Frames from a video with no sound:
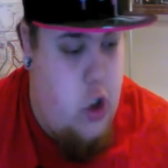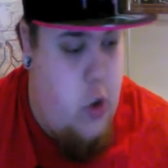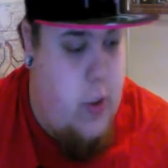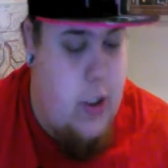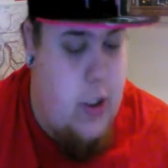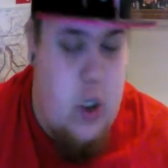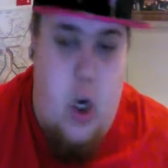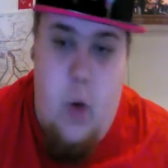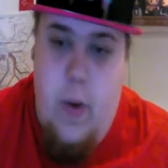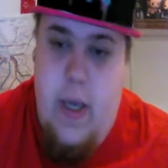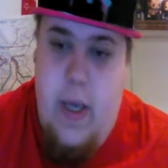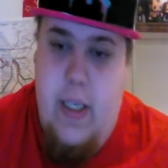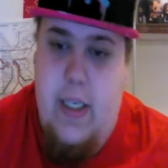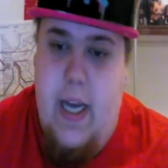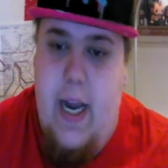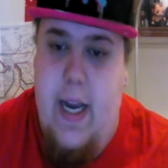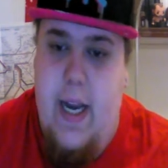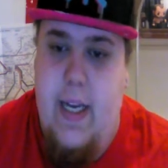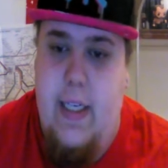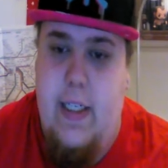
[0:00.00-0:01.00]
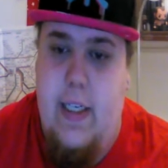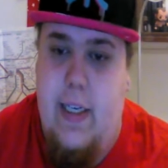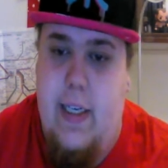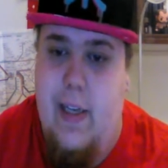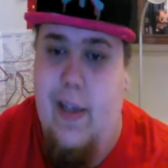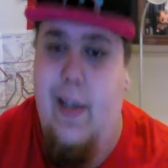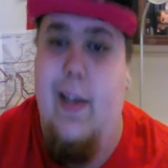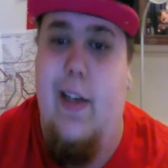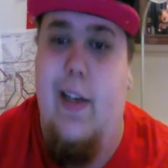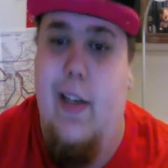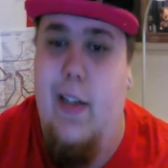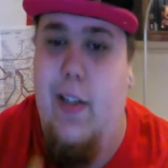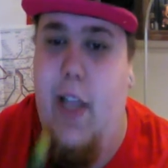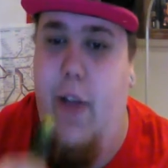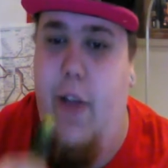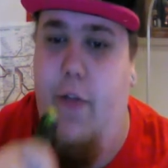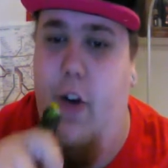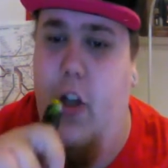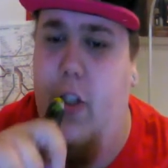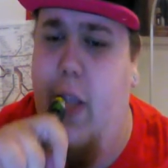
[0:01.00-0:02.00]
So as always, guys,
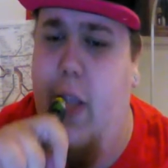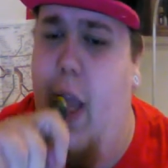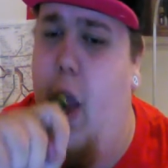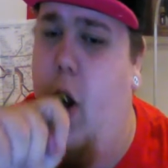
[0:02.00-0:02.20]
stay frosty.